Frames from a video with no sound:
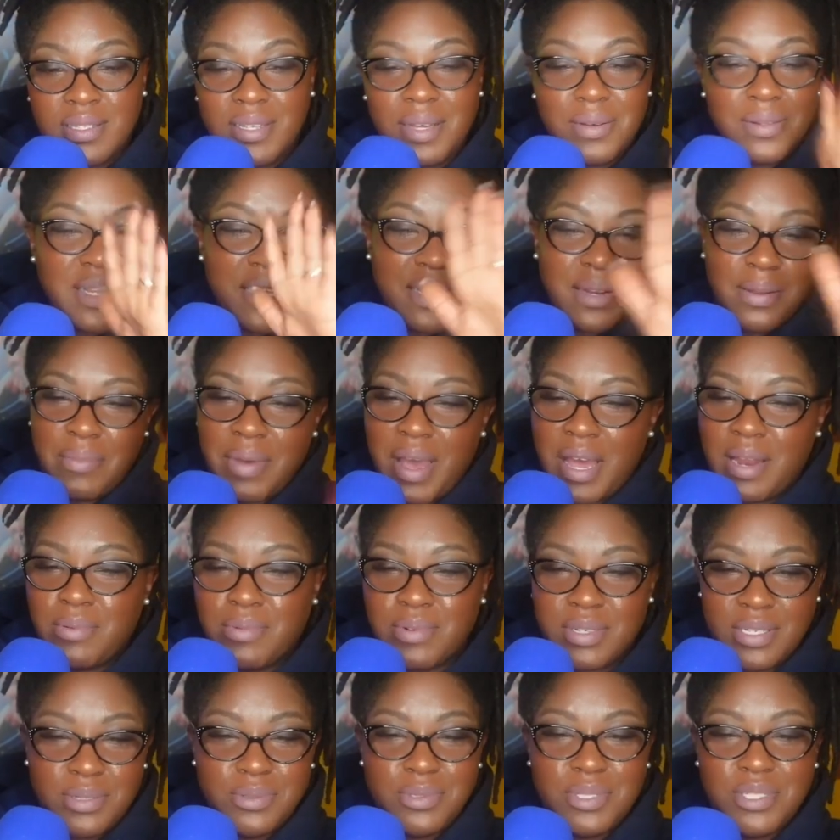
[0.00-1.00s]
don't let nobody
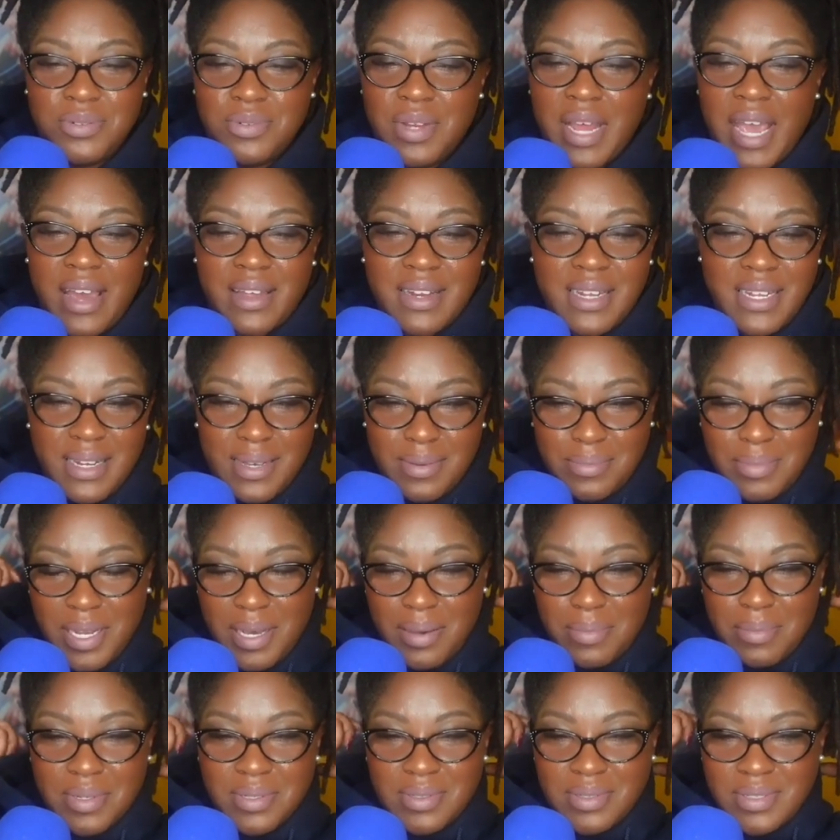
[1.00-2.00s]
reduce you down to them
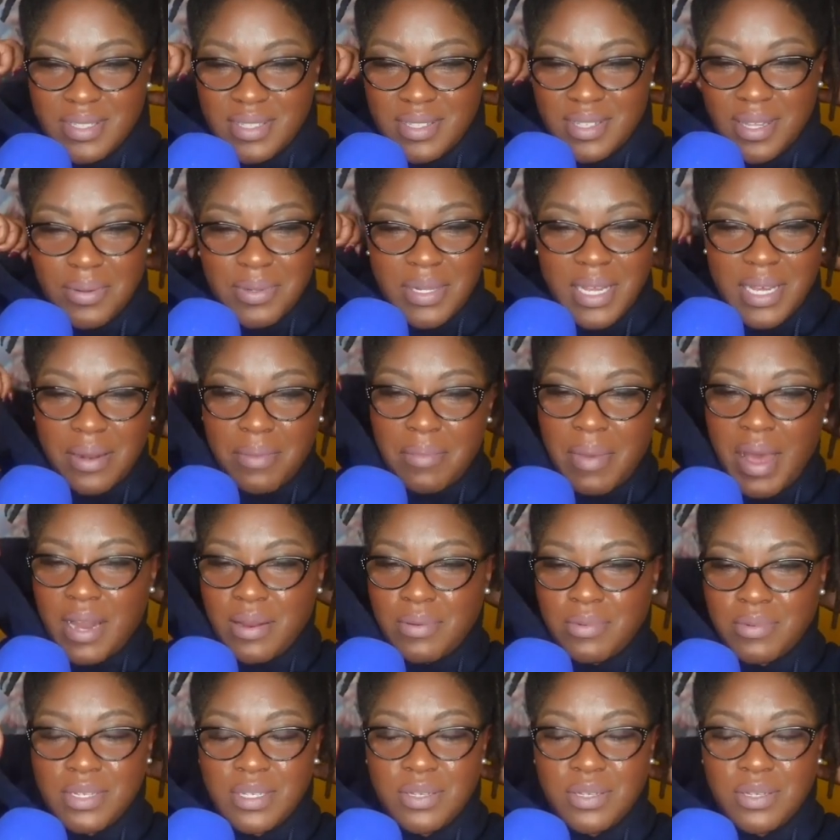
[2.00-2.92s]
numbers. Don't let nobody